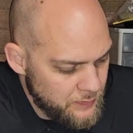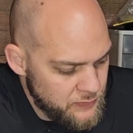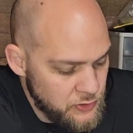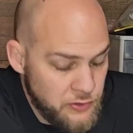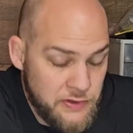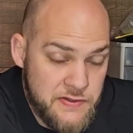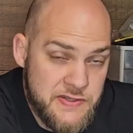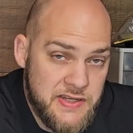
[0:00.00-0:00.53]

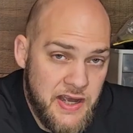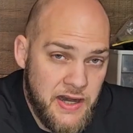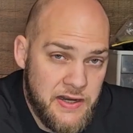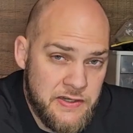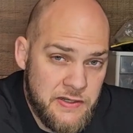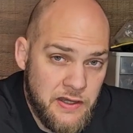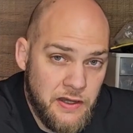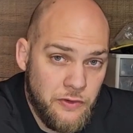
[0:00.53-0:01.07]
You can set it
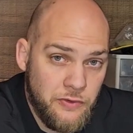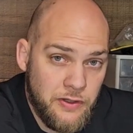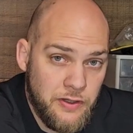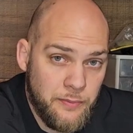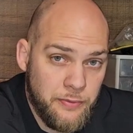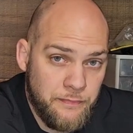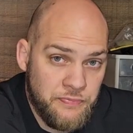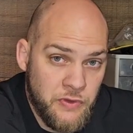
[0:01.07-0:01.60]
to go
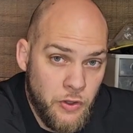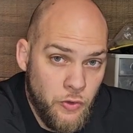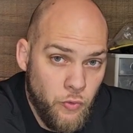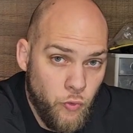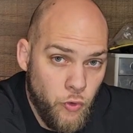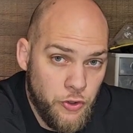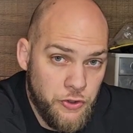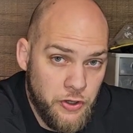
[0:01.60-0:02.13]
up
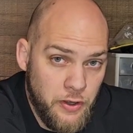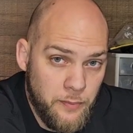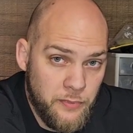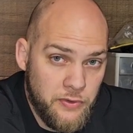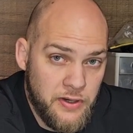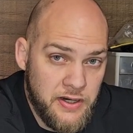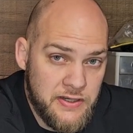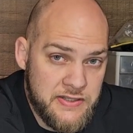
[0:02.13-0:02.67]
1
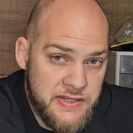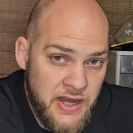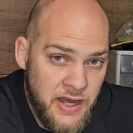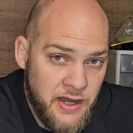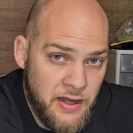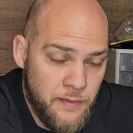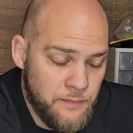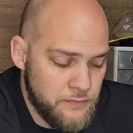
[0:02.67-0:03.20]
number at a
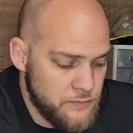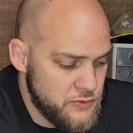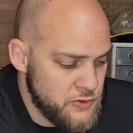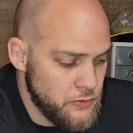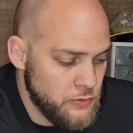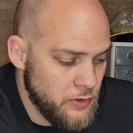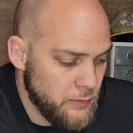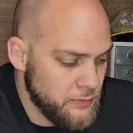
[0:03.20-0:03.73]
time,
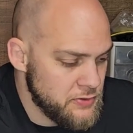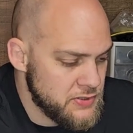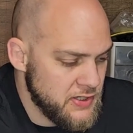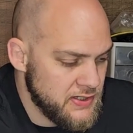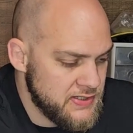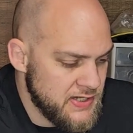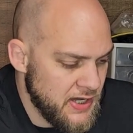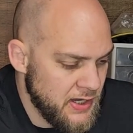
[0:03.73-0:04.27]
2 numbers at
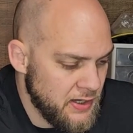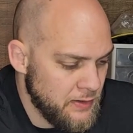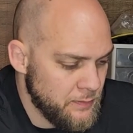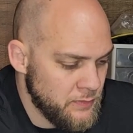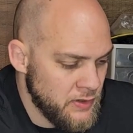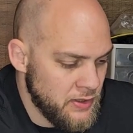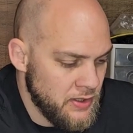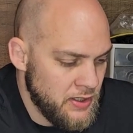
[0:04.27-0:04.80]
a time.
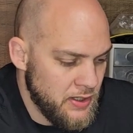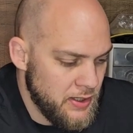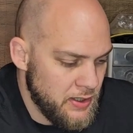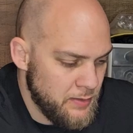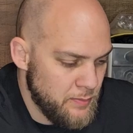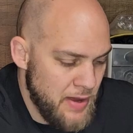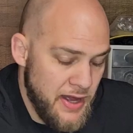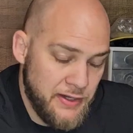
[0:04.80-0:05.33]

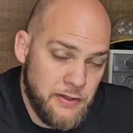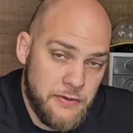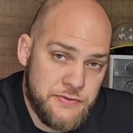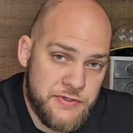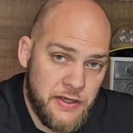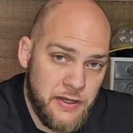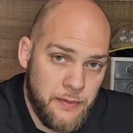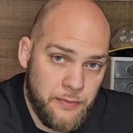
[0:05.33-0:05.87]
Mine goes
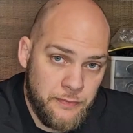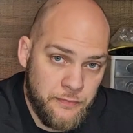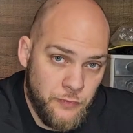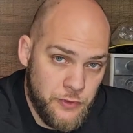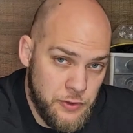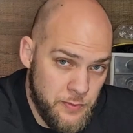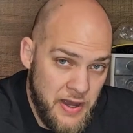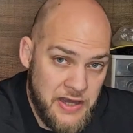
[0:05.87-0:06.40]
up,
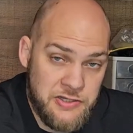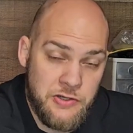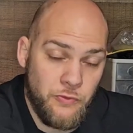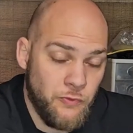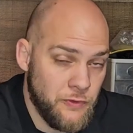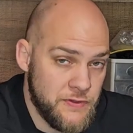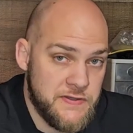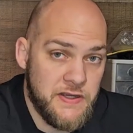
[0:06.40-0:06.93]
when you mash it
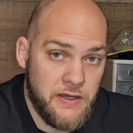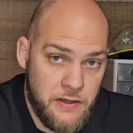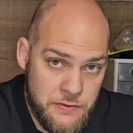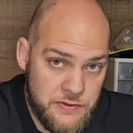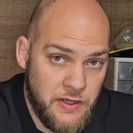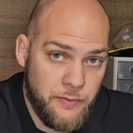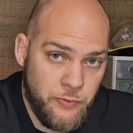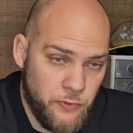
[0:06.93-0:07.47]
once, it
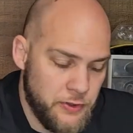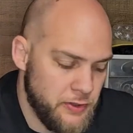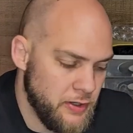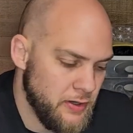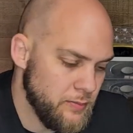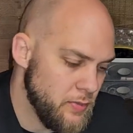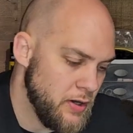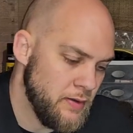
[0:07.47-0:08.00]
goes up 1
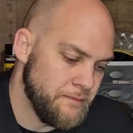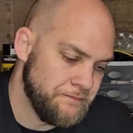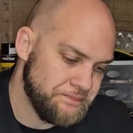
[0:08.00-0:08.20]
number.